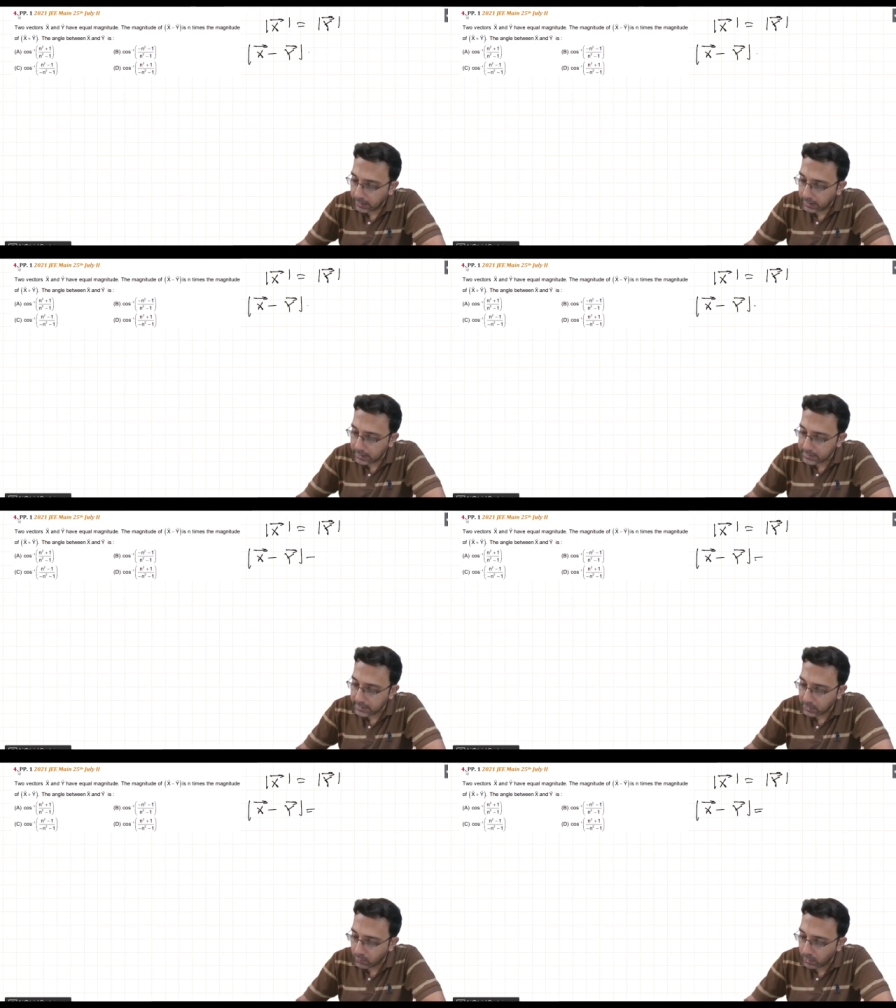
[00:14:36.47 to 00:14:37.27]
is
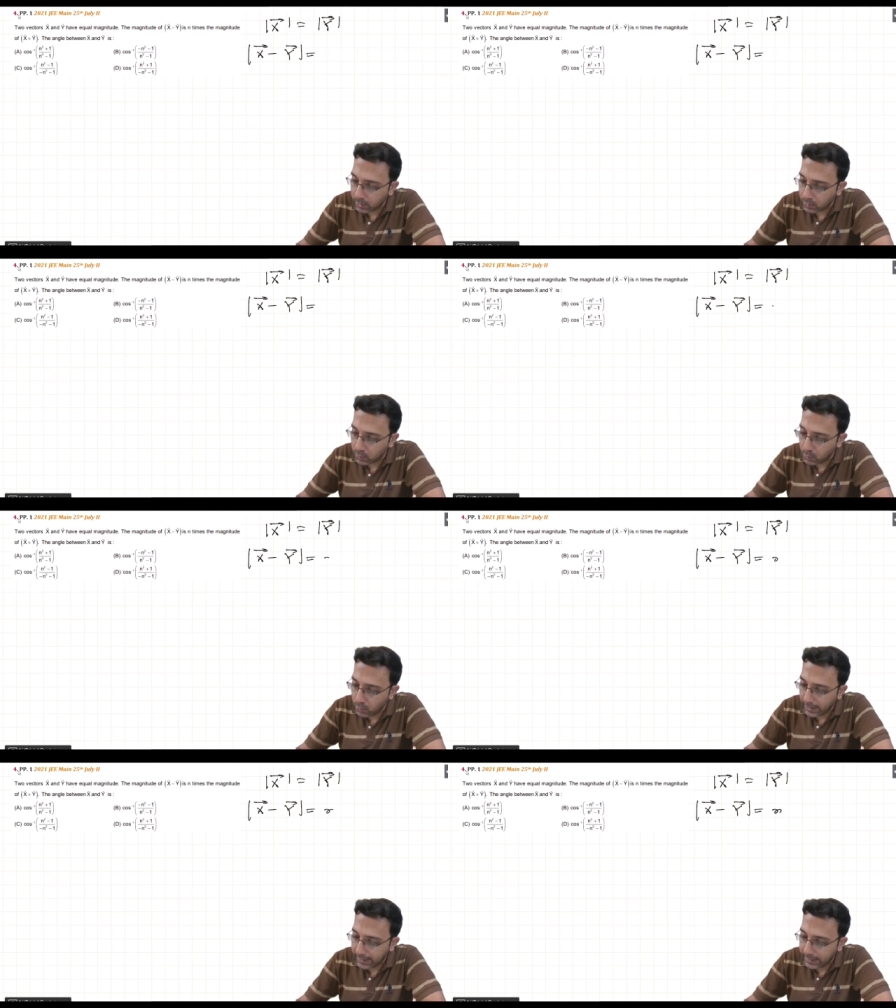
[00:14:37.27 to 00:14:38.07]
equal
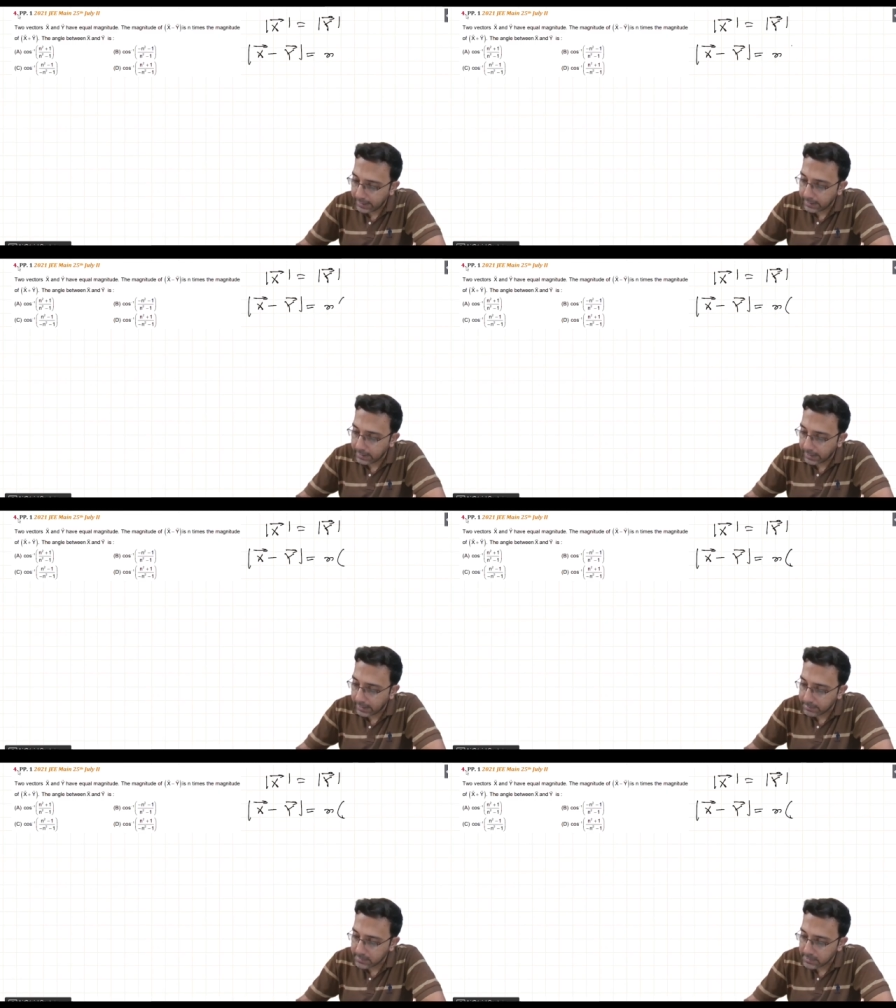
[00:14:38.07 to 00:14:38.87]
to n
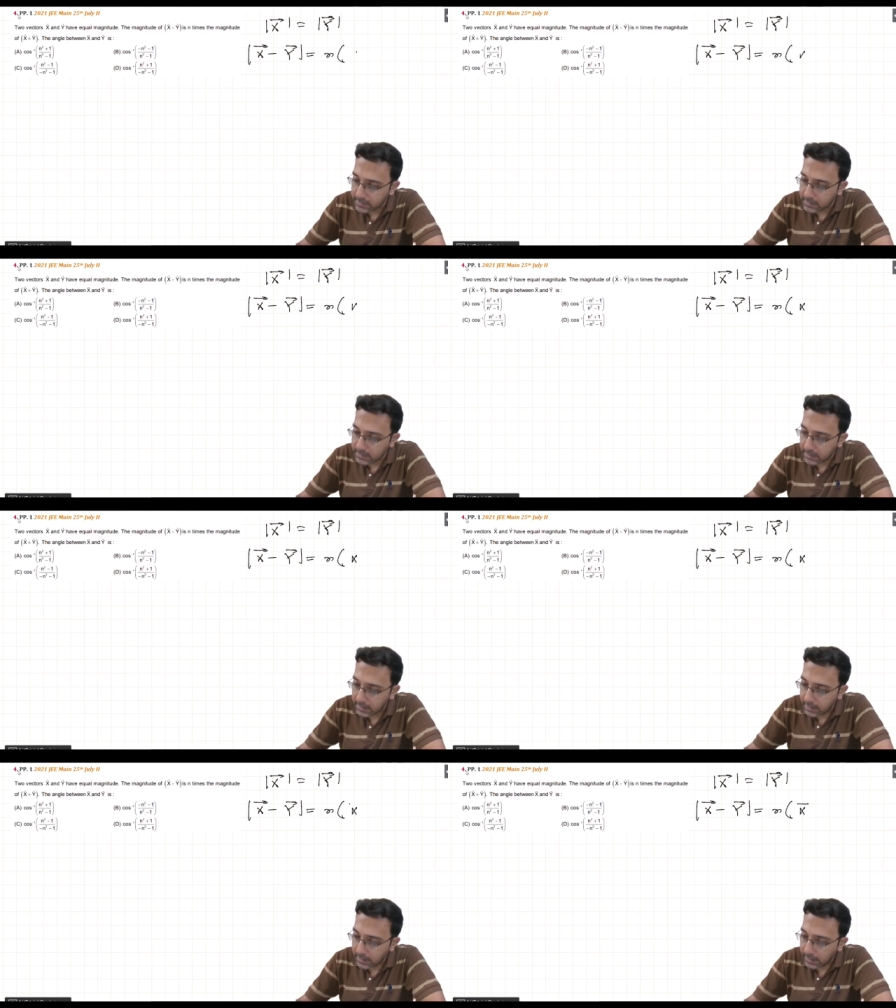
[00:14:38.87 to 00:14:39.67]
times
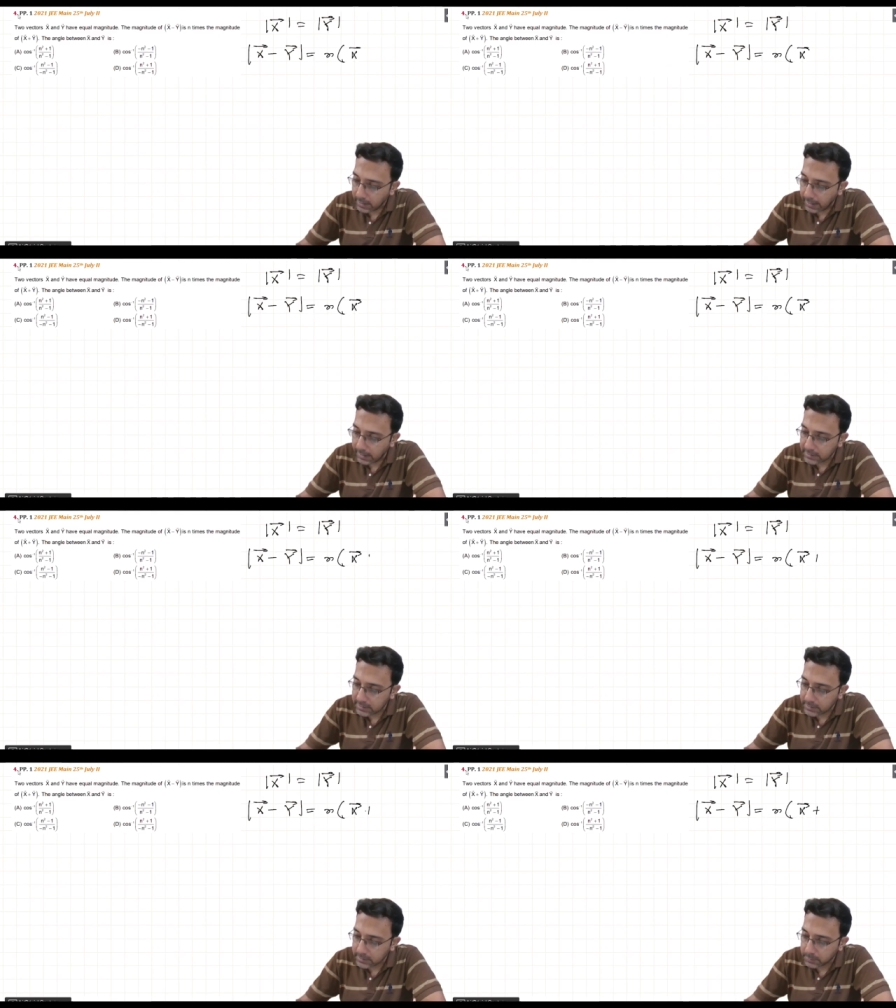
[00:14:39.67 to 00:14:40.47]

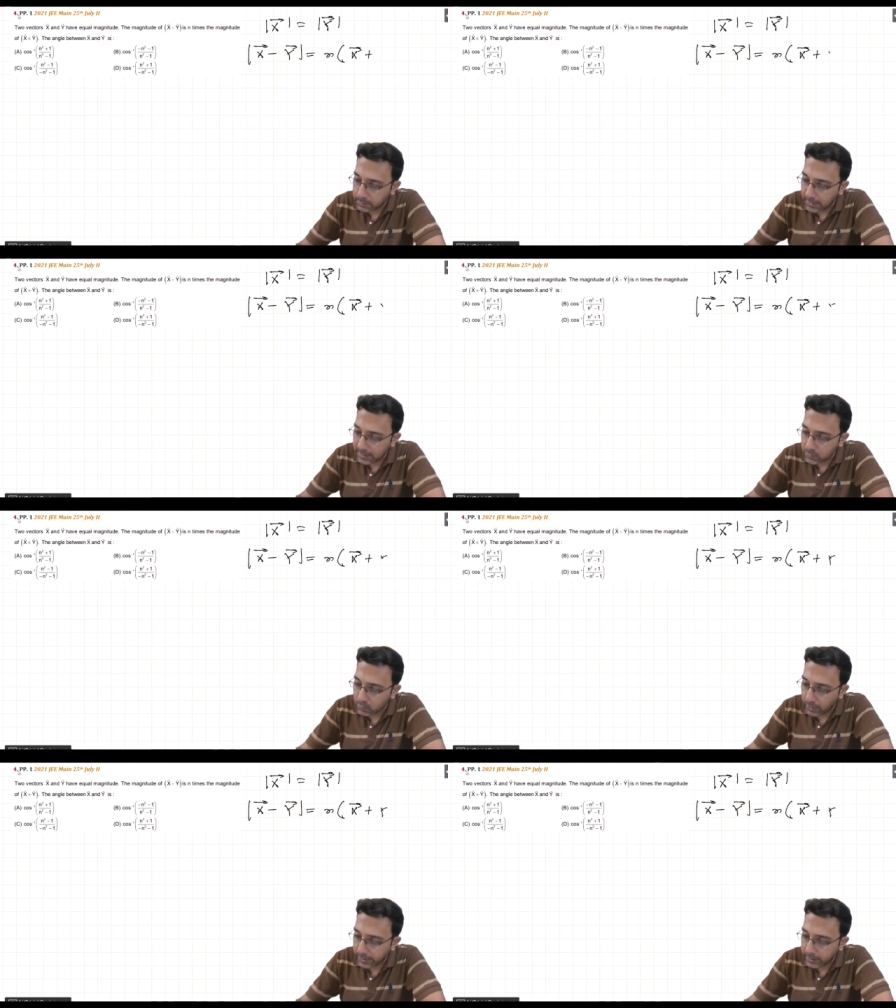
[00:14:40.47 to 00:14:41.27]
x plus
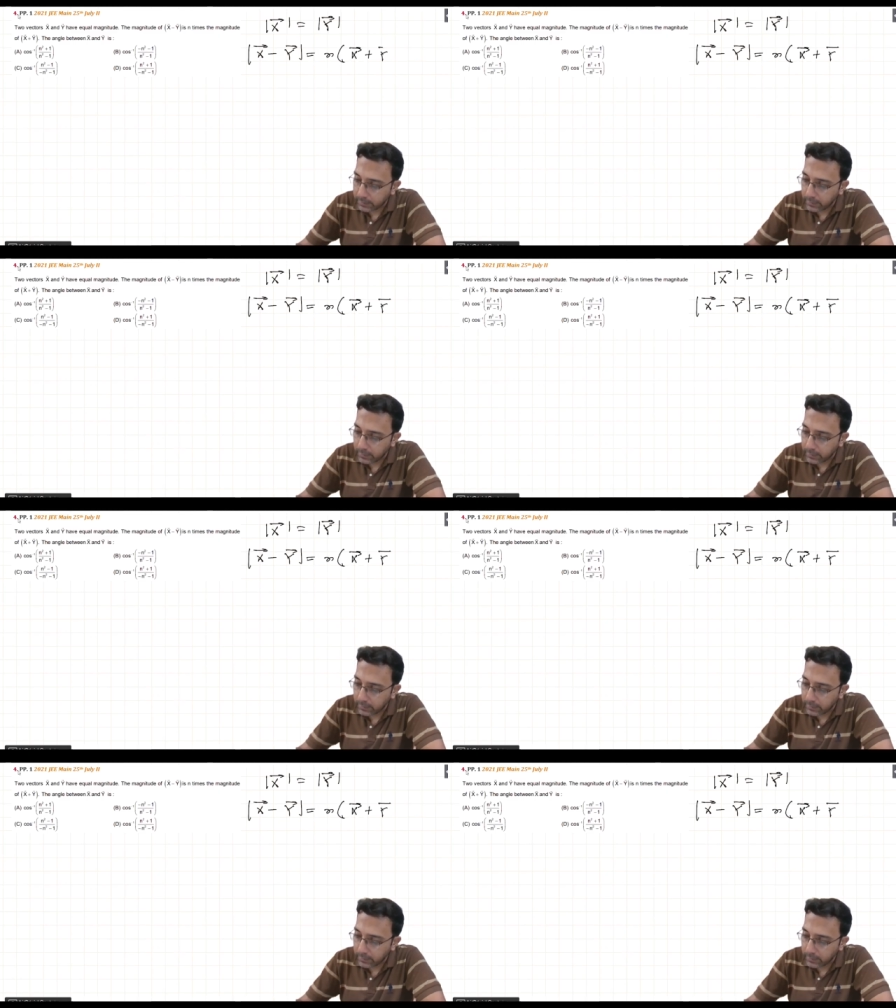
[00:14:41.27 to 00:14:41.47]
y.